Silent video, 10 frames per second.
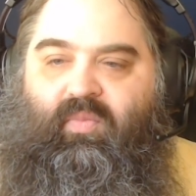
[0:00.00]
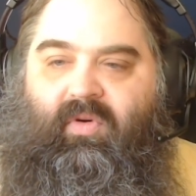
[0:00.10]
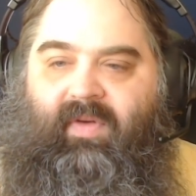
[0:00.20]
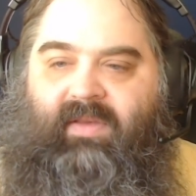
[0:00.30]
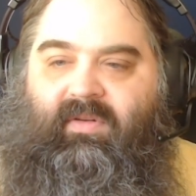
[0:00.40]

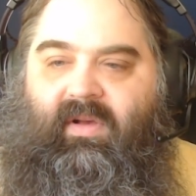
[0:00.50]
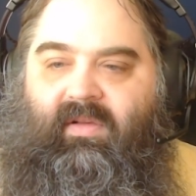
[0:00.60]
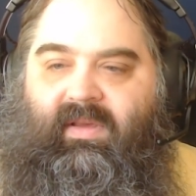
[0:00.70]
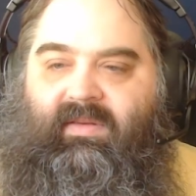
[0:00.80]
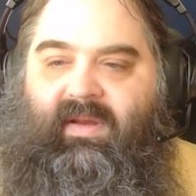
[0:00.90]
Professor
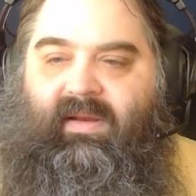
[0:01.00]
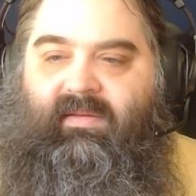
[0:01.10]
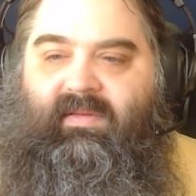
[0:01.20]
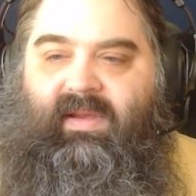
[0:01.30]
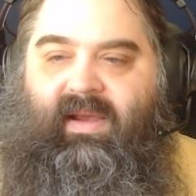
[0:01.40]
Hulk is not
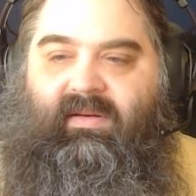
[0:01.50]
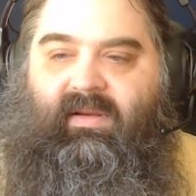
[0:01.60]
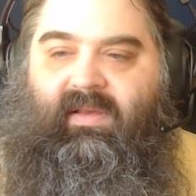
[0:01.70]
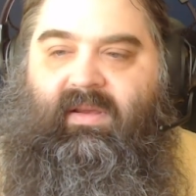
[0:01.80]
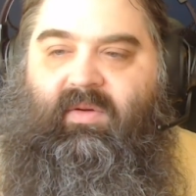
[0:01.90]

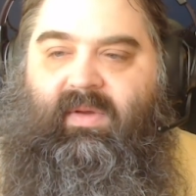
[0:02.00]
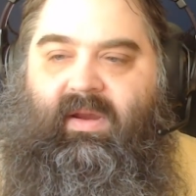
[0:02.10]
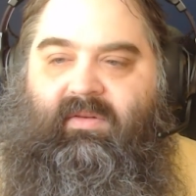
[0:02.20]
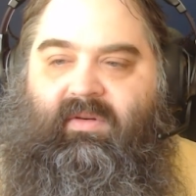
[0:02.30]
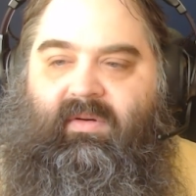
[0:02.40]
technically a new
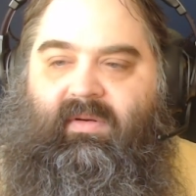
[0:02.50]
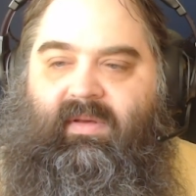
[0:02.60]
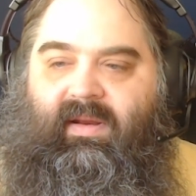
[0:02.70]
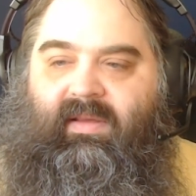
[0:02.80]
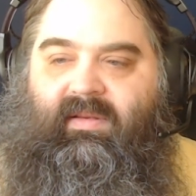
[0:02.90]
character,
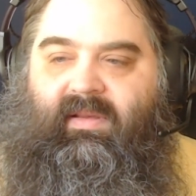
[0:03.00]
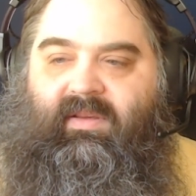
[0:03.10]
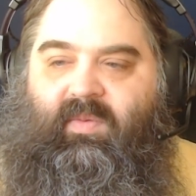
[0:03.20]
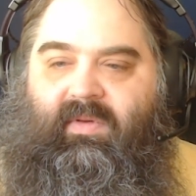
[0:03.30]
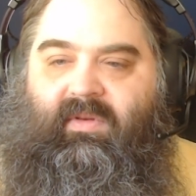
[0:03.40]
it is at
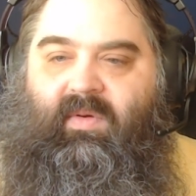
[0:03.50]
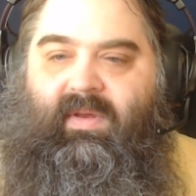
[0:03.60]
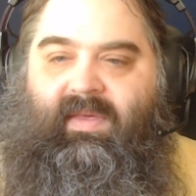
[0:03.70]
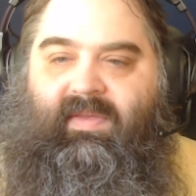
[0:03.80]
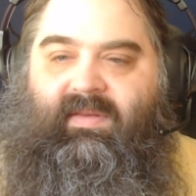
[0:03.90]
least worth
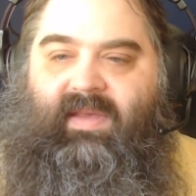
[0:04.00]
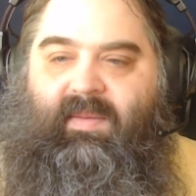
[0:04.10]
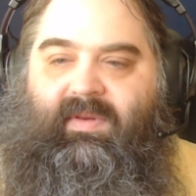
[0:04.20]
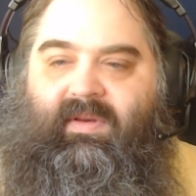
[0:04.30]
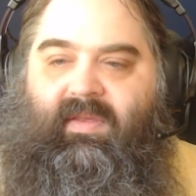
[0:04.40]
noting that this
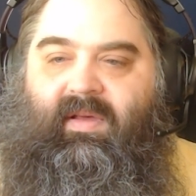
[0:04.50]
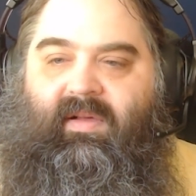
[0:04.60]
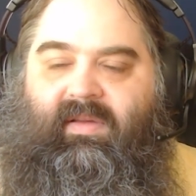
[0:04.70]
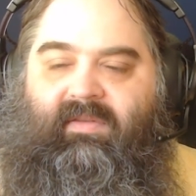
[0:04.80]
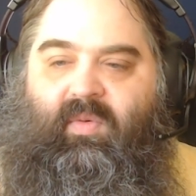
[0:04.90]
happens to the
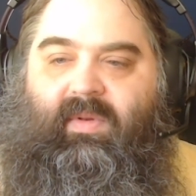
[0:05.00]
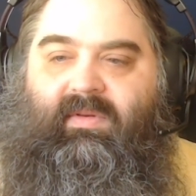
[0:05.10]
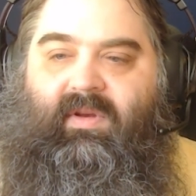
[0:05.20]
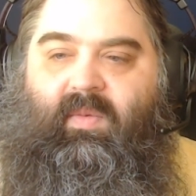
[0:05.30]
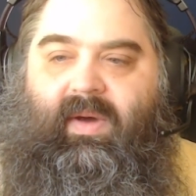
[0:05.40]
Hulk every
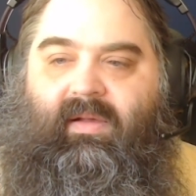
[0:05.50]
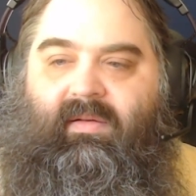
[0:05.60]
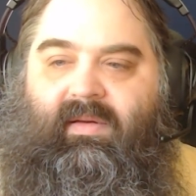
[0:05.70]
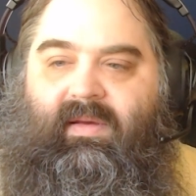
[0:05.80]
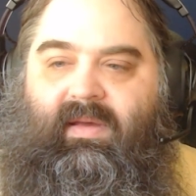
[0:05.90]
once in a while.
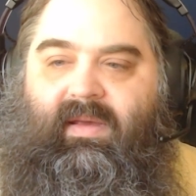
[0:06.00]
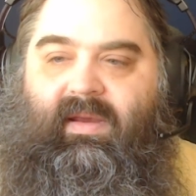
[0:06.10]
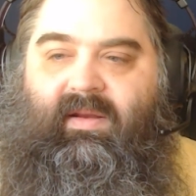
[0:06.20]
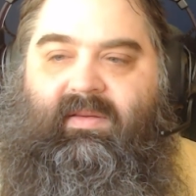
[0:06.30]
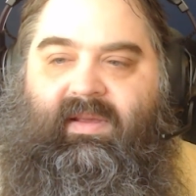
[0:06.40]

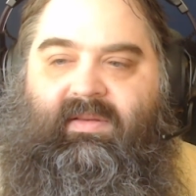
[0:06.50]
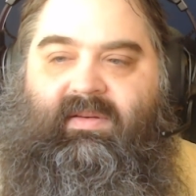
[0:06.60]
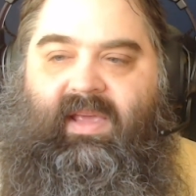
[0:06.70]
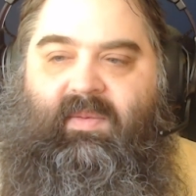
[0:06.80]
He just gets to